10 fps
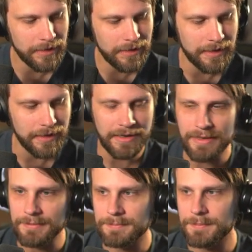
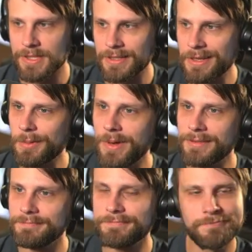um, but you know what?
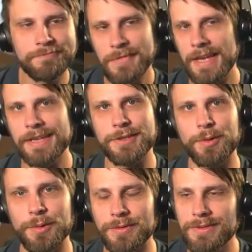It's
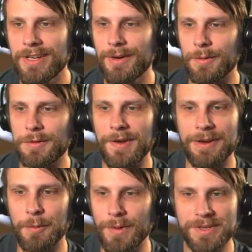cool. We've had
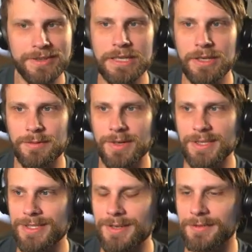a weirdly good
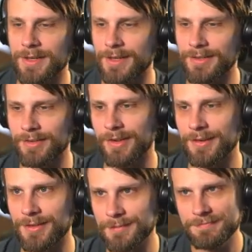run so far,
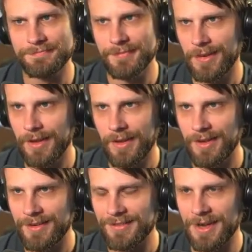so
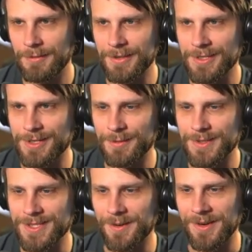not really sure
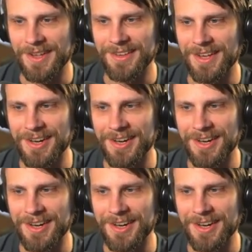what's going on there.